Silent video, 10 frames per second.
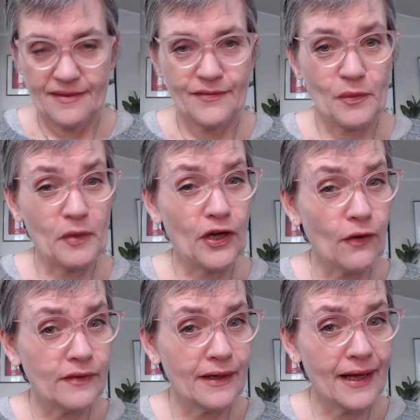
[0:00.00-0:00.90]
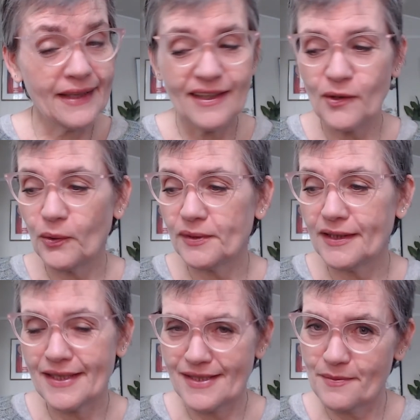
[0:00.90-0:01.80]
lovely lady called
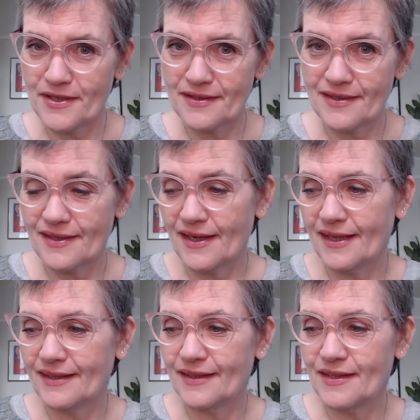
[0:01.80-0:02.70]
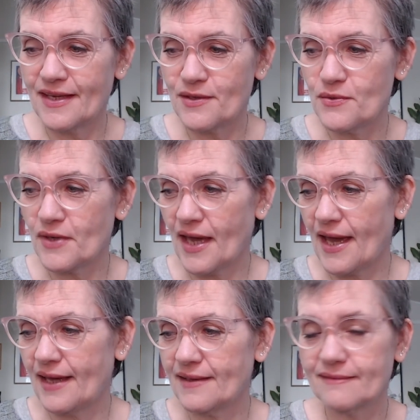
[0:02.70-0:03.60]
Elizabeth in the
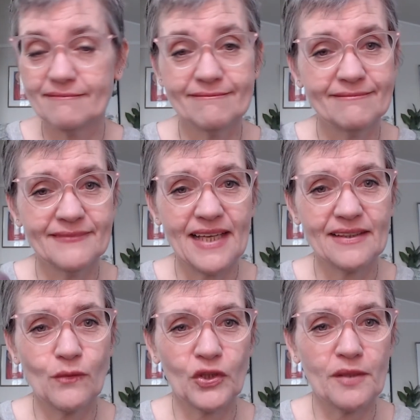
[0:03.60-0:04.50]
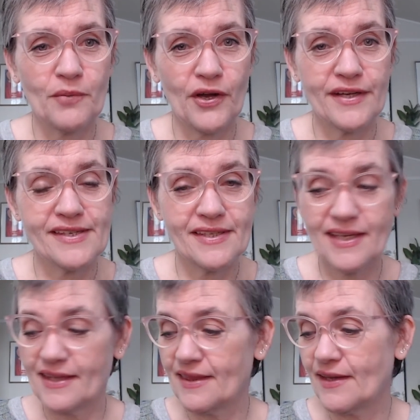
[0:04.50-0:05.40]
UK that won a prize
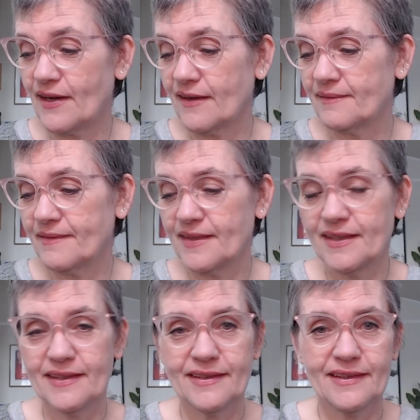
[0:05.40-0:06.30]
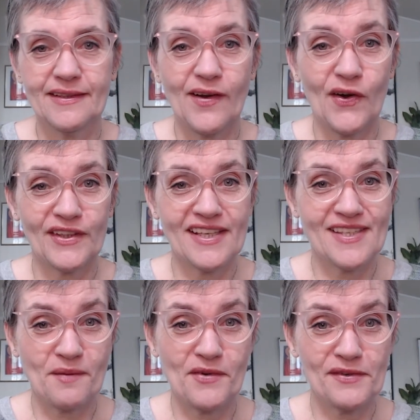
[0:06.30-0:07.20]
in the Arctic
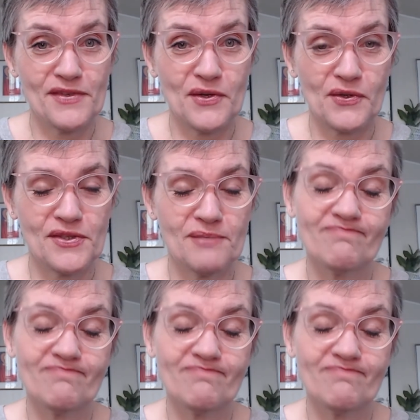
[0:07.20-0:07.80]
Summer of Socks.